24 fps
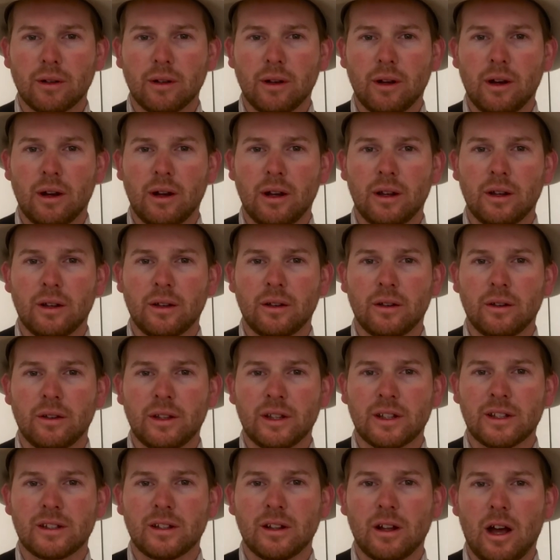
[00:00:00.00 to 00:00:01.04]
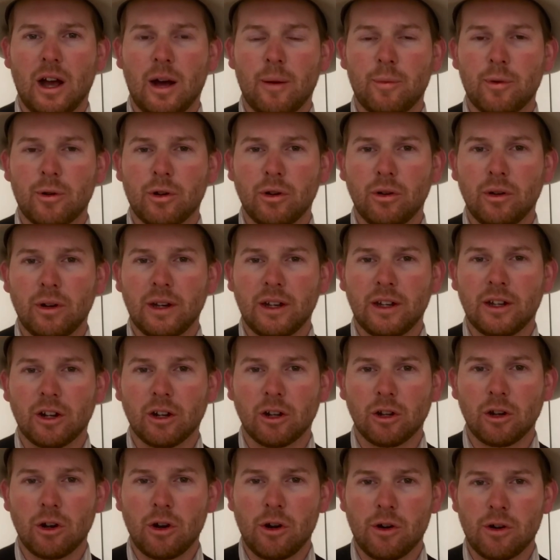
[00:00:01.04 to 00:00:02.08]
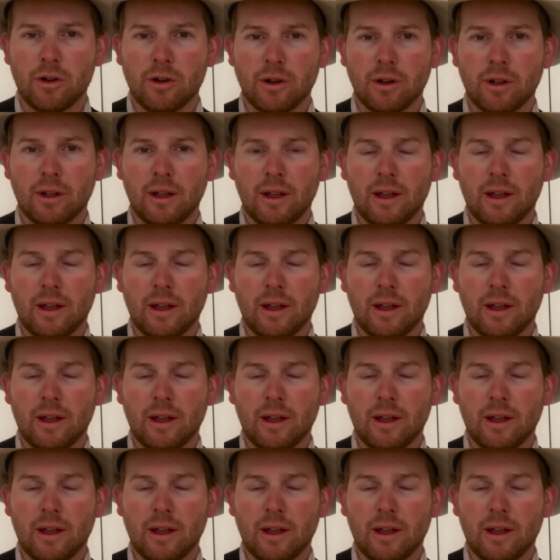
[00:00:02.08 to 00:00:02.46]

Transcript: on this opportunity to learn.